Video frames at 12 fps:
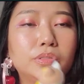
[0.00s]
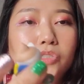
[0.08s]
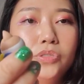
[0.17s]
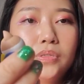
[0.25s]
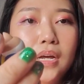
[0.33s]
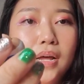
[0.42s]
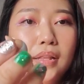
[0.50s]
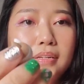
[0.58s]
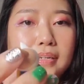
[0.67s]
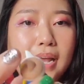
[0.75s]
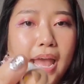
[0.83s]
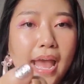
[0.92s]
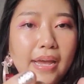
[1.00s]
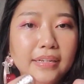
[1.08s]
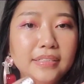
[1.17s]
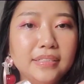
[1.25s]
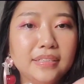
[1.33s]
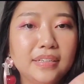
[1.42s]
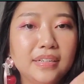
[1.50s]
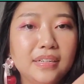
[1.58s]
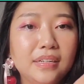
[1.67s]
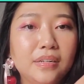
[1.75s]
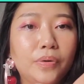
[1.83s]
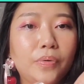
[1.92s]
2-color cat.
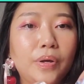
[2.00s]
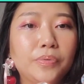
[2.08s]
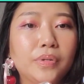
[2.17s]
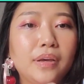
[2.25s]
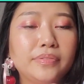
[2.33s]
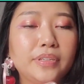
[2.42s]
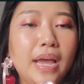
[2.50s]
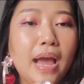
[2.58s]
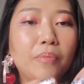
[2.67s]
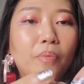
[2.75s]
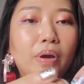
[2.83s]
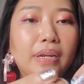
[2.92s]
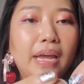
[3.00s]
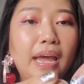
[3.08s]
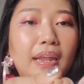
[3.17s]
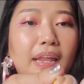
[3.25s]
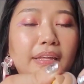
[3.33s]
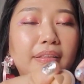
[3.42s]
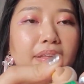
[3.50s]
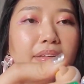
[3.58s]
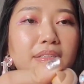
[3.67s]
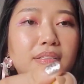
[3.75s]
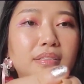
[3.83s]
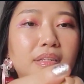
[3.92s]
Oh, I would love to have one cat like
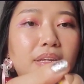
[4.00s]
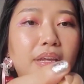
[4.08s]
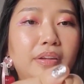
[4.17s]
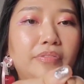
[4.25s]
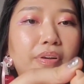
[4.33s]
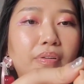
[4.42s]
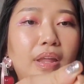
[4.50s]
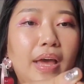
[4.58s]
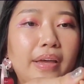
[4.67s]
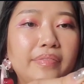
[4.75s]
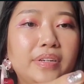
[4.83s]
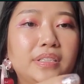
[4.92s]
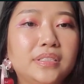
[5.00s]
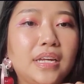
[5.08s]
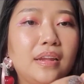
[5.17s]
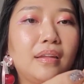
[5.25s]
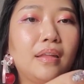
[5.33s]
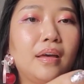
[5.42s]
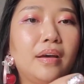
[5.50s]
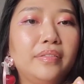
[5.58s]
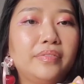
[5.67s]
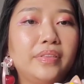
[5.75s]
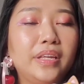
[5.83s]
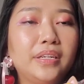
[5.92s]
this in real life because I
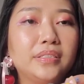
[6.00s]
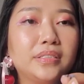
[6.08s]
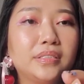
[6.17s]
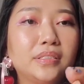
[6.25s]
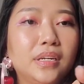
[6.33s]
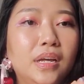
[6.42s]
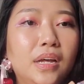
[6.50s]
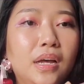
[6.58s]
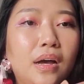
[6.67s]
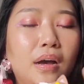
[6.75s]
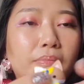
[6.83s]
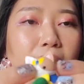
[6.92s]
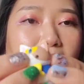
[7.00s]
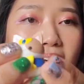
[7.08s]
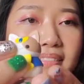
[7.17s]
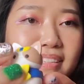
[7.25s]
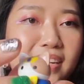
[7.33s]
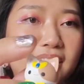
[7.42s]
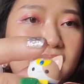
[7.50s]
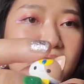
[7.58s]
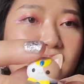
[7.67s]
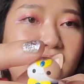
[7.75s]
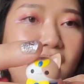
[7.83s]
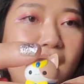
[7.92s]
love this latte
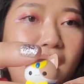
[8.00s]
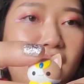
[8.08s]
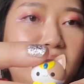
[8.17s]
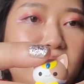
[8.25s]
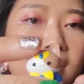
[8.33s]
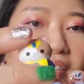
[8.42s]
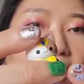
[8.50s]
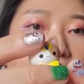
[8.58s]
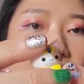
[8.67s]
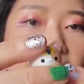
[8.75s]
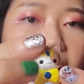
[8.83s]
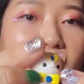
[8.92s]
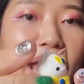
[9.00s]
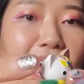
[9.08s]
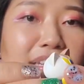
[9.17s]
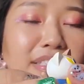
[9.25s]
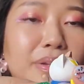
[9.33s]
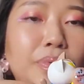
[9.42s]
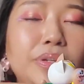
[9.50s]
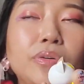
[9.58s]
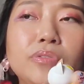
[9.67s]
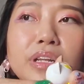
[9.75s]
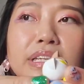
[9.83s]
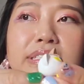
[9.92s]
color on a cat, and we don't
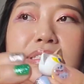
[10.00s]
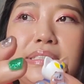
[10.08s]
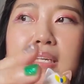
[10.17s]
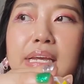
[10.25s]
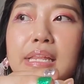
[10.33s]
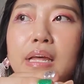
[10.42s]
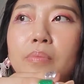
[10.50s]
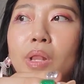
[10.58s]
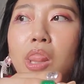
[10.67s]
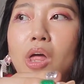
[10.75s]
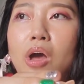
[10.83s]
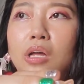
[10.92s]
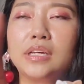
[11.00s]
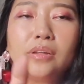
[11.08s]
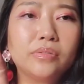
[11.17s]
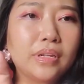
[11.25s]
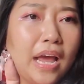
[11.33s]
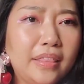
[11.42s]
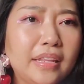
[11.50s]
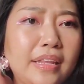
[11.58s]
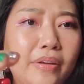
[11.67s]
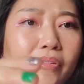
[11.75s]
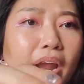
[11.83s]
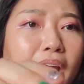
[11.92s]
really see them a lot. I think
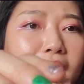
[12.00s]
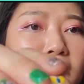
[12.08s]
they're rare.